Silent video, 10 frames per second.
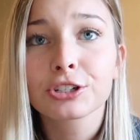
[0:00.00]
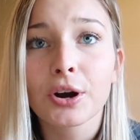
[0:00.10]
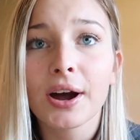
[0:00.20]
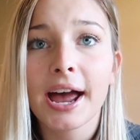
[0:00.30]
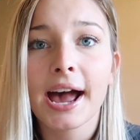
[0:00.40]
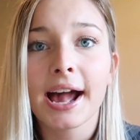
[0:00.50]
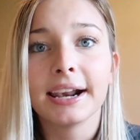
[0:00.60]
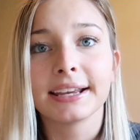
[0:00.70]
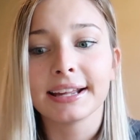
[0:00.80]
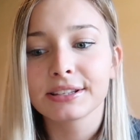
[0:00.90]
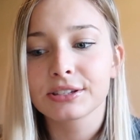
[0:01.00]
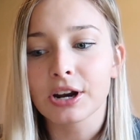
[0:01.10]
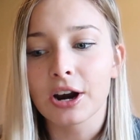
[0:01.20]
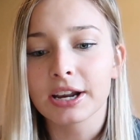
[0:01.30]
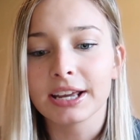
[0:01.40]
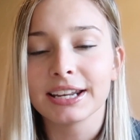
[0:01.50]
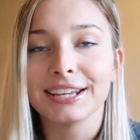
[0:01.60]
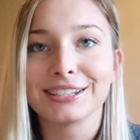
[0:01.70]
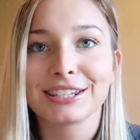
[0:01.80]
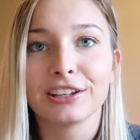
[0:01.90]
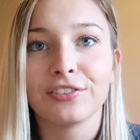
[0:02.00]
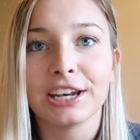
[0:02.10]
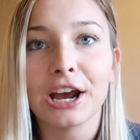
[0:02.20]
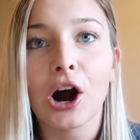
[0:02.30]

Just go ahead, get started into the video.